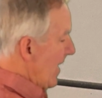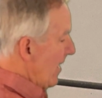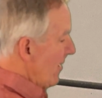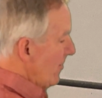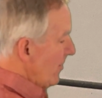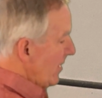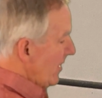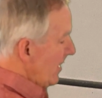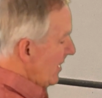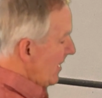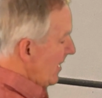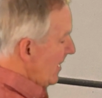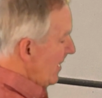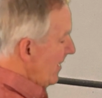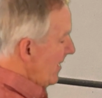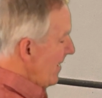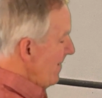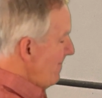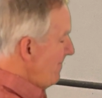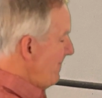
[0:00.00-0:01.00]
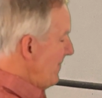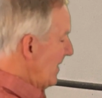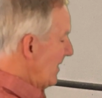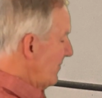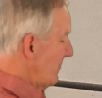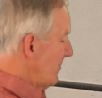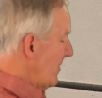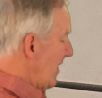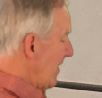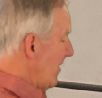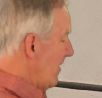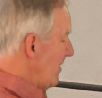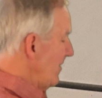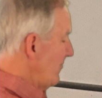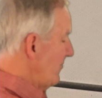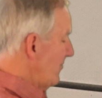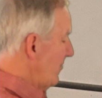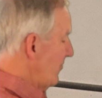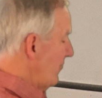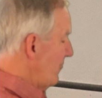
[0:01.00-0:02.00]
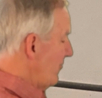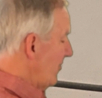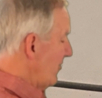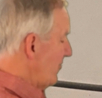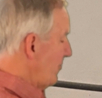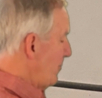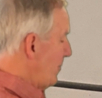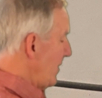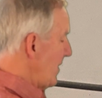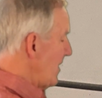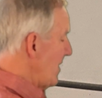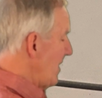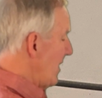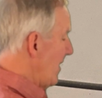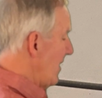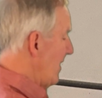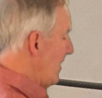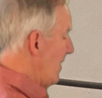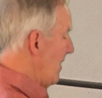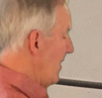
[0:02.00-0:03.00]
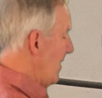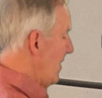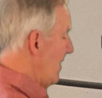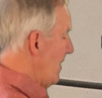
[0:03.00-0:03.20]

Now, a fix can also just be